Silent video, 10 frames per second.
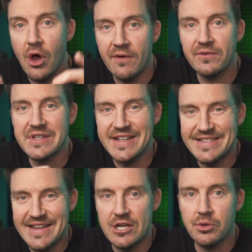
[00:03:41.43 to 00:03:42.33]
offers
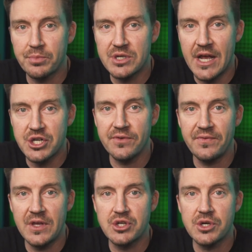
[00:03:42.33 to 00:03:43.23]
essential protection
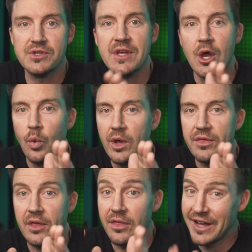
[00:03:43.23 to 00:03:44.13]
features
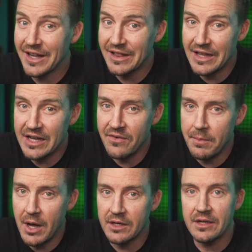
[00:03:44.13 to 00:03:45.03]
with the click of a
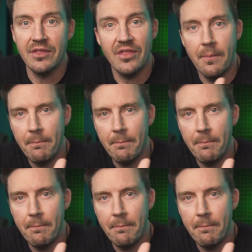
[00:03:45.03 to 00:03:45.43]
button. The